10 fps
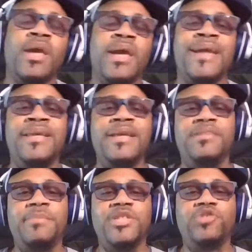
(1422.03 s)
he needs
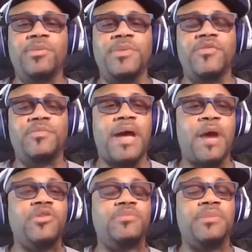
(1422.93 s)
to be stripped of his
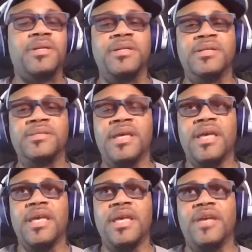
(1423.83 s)
powers because
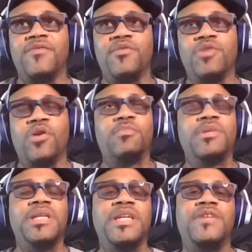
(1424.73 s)
if you don't
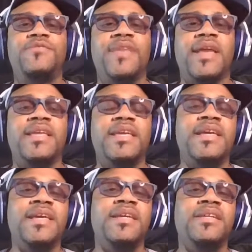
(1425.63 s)
believe that
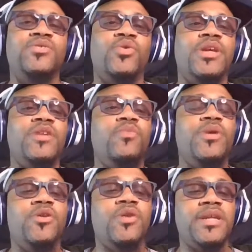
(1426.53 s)
he is or he
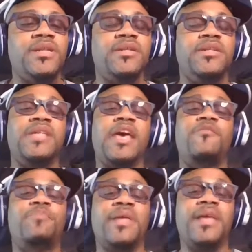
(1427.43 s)
will, he does
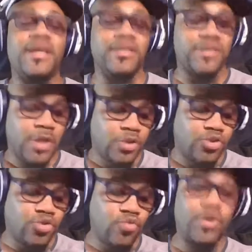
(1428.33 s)
have plans
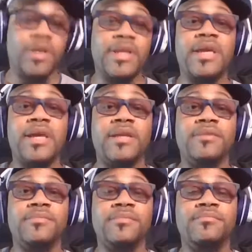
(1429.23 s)
to run again.
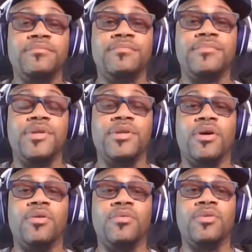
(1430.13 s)
You
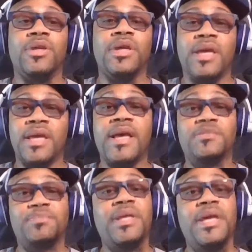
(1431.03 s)
know, he
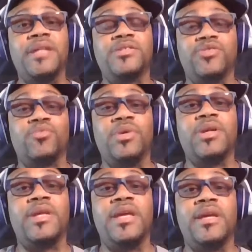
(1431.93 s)
has plans to
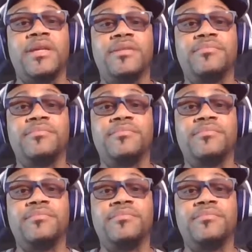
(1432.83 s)
run again.